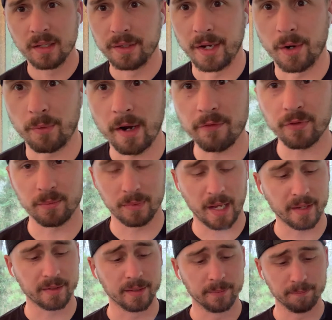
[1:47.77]
Now, right from
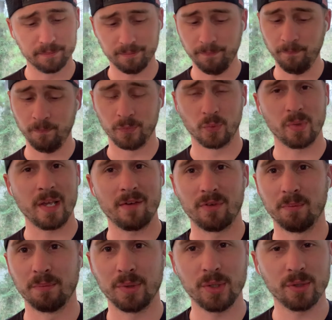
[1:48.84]
light up, we have a
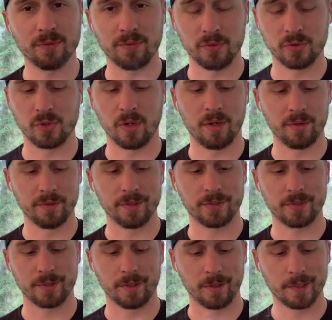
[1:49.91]
beautiful draw on this
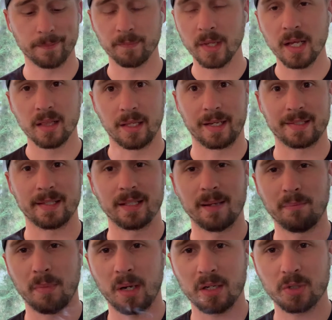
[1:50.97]
cigar. Like I said,
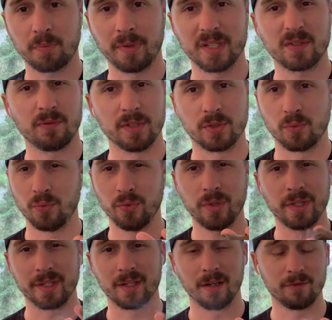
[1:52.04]
that box press fits
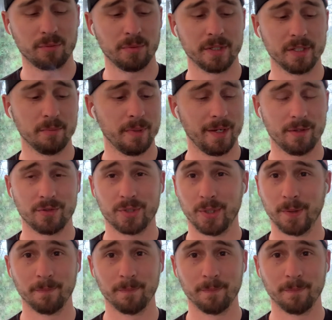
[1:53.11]
really comfortably in the mouth.